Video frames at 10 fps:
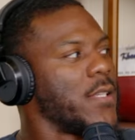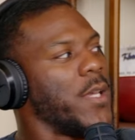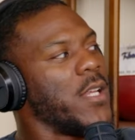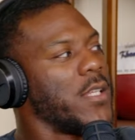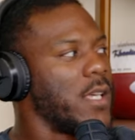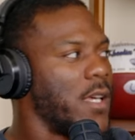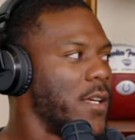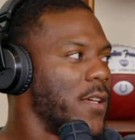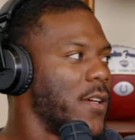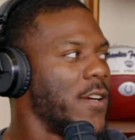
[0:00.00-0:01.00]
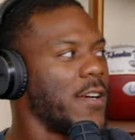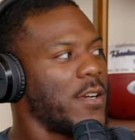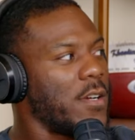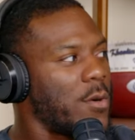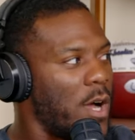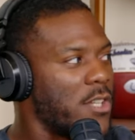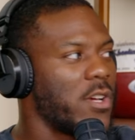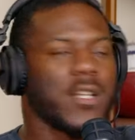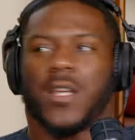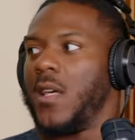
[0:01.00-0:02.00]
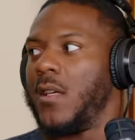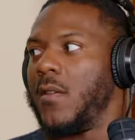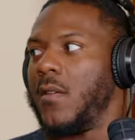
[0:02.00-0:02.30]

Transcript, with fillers: some energy. Quandre did.